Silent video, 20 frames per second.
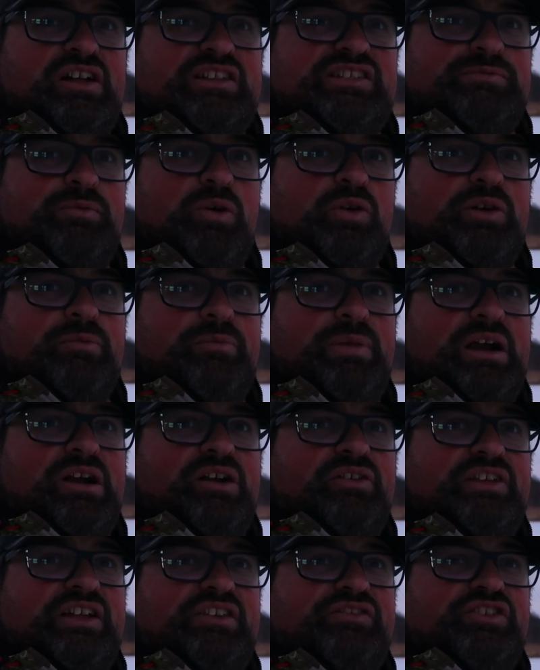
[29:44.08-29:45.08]
Not smoking
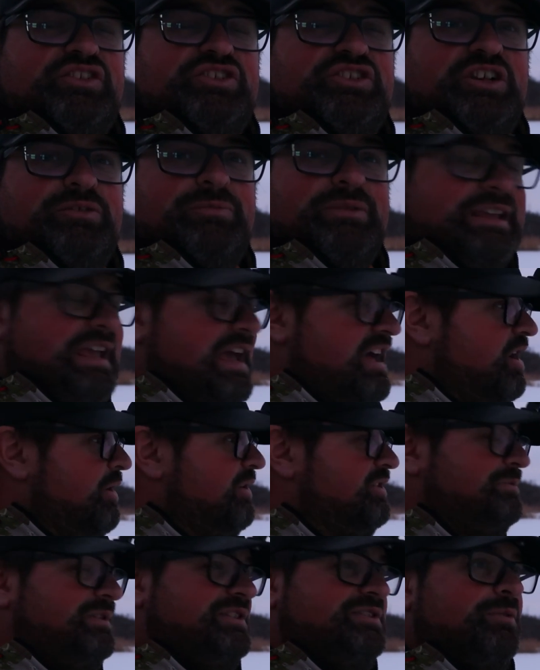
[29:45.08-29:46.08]
barrels, that's for sure, but can't
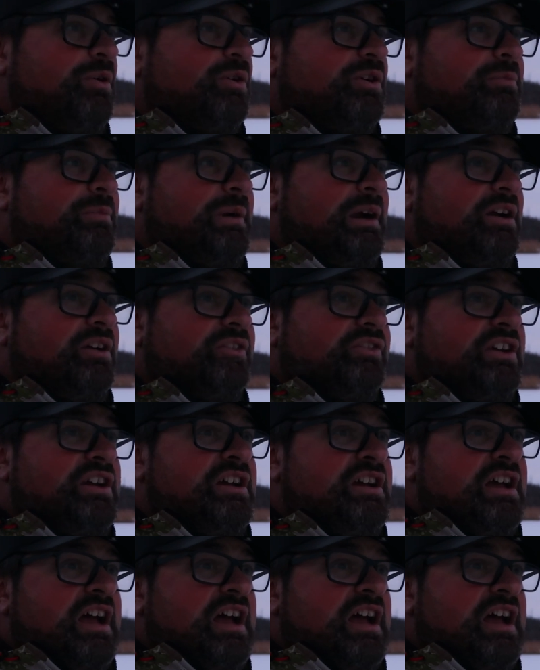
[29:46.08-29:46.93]
always be smoking barrels.